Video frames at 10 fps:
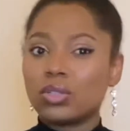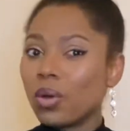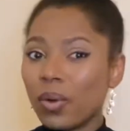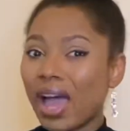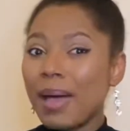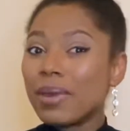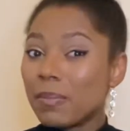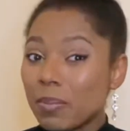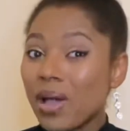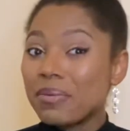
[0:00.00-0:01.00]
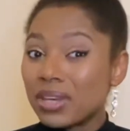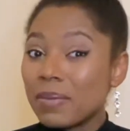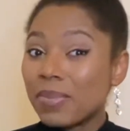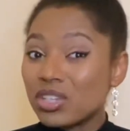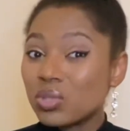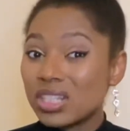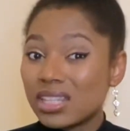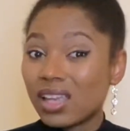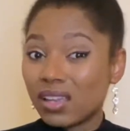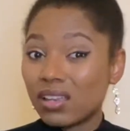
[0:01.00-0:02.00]
So how many people are really
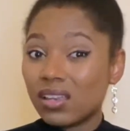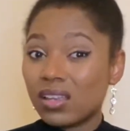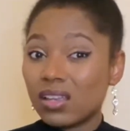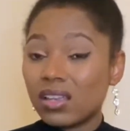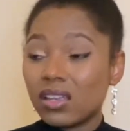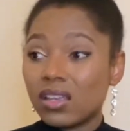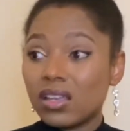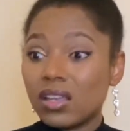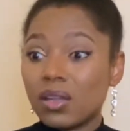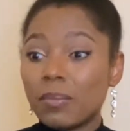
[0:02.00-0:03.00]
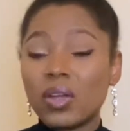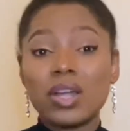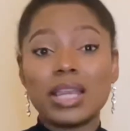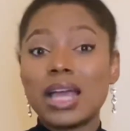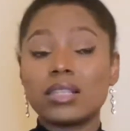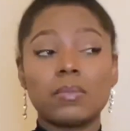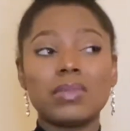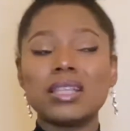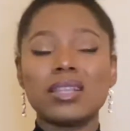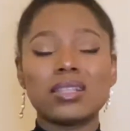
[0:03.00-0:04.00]
patriotic? Because there are
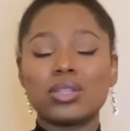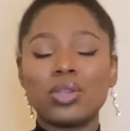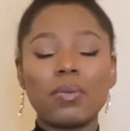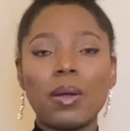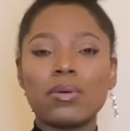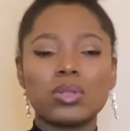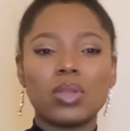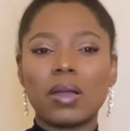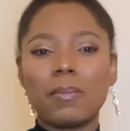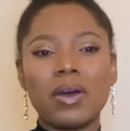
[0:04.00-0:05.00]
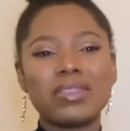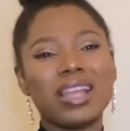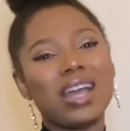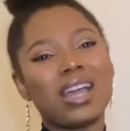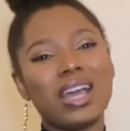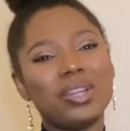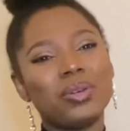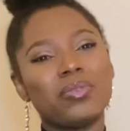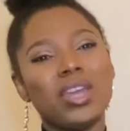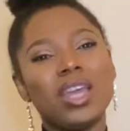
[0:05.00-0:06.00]
some things, there's a story I want to talk about that
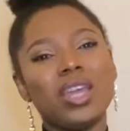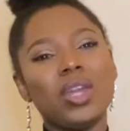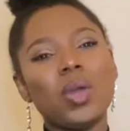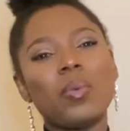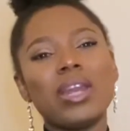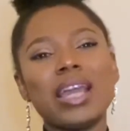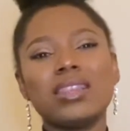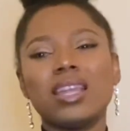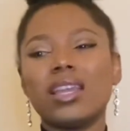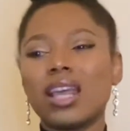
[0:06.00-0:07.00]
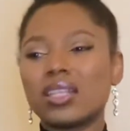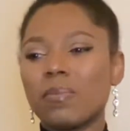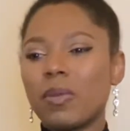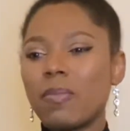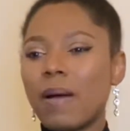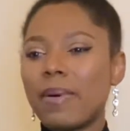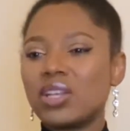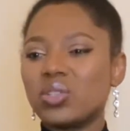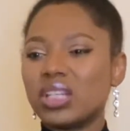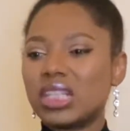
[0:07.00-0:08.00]
kind of, you know, when I think that some people are
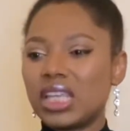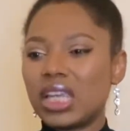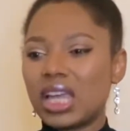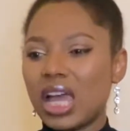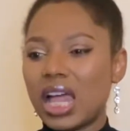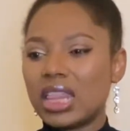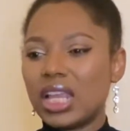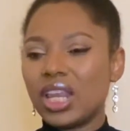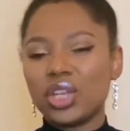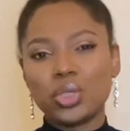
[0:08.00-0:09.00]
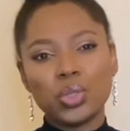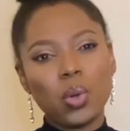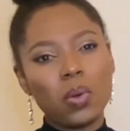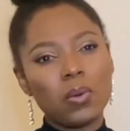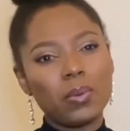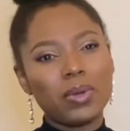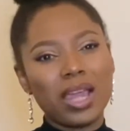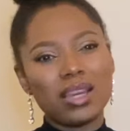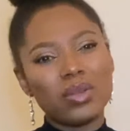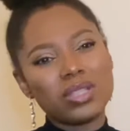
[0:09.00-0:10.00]
patriotic and then they show,
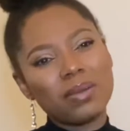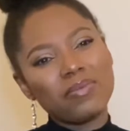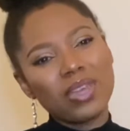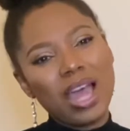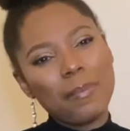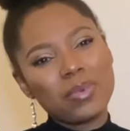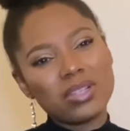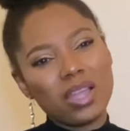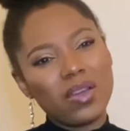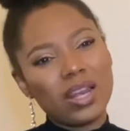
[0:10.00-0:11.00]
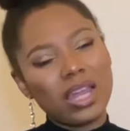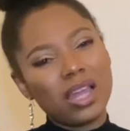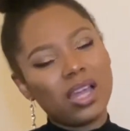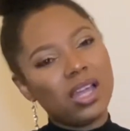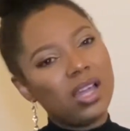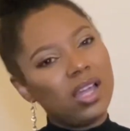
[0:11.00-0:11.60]
like, you know, something happens and you're like,